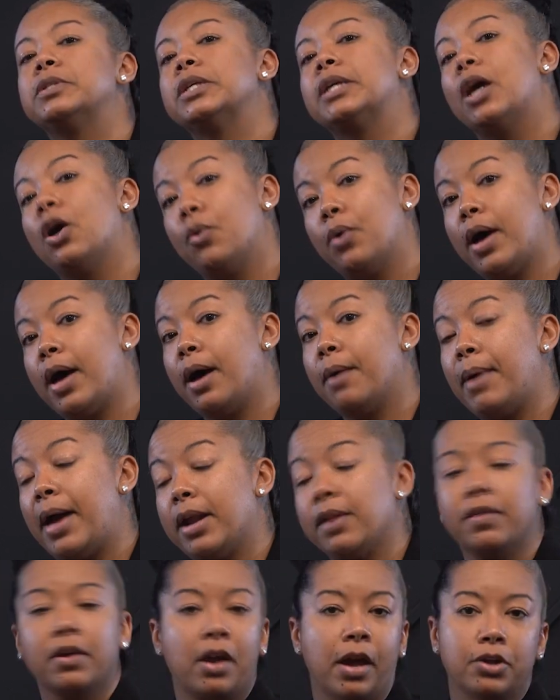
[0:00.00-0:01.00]
to go
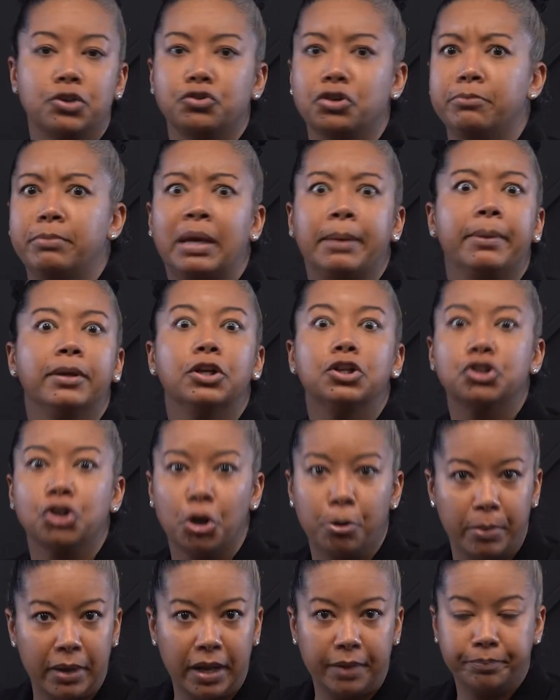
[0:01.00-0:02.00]
out of the country, maybe to
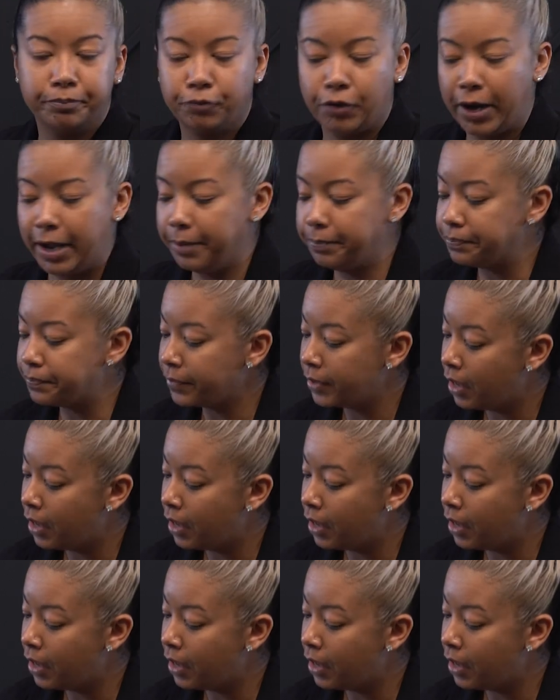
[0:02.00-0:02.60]
Germany, right?